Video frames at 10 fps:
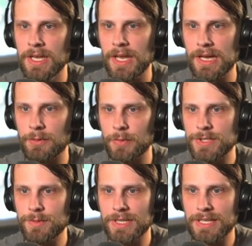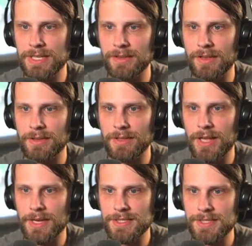we do want to get a
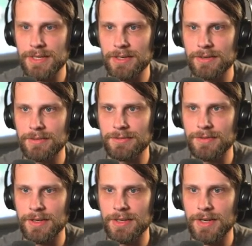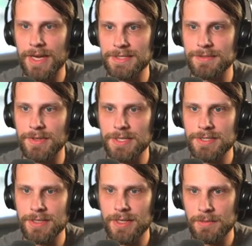lot of
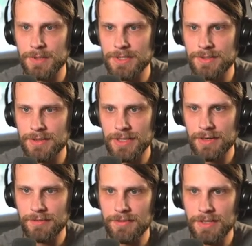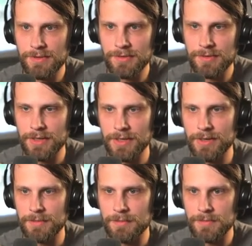activation opportunity off of this.
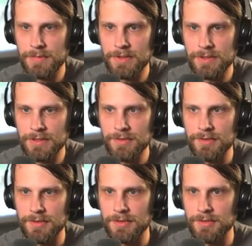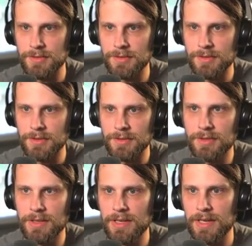This is interesting.
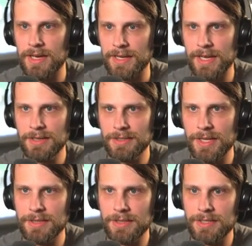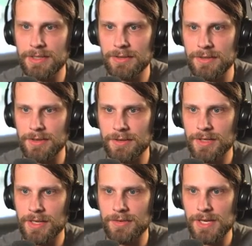I kind of like the key to the
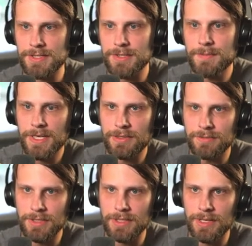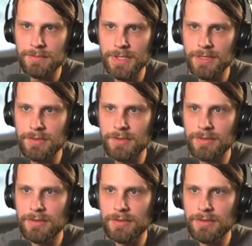archive. Add 2 mana of any combination.